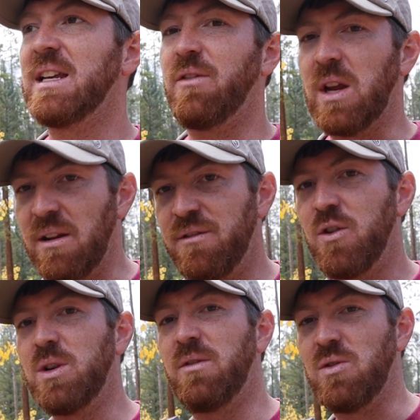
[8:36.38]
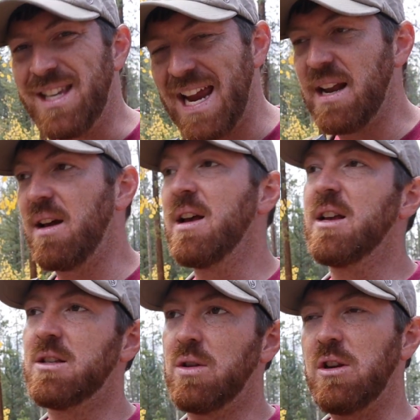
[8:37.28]
give you info, give you data
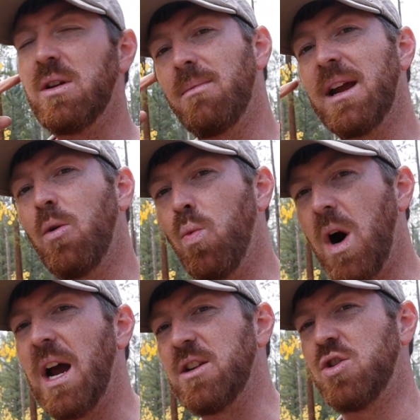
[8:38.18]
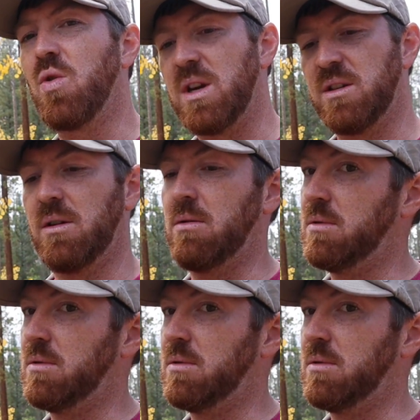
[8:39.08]
so that you can make a wise choice and go,